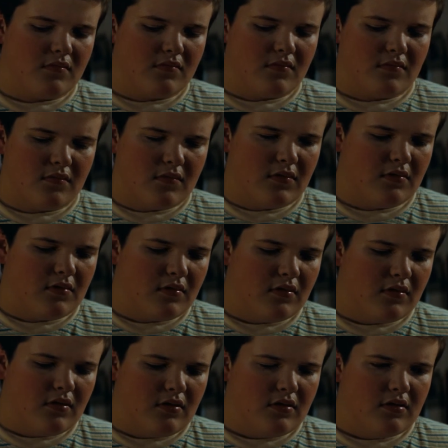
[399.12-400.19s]
Griffiths
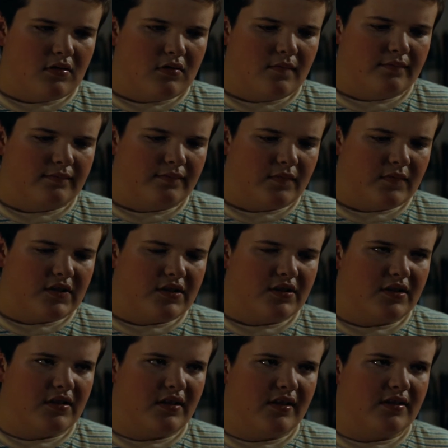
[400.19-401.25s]
in the best friend
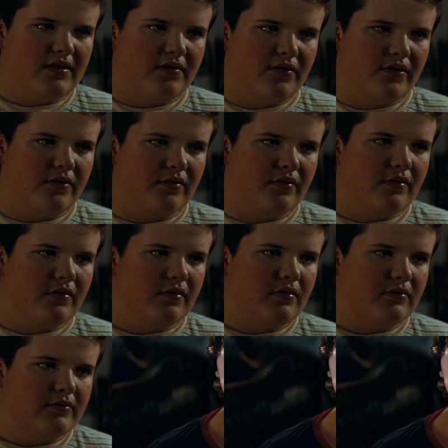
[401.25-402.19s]
role that could have been played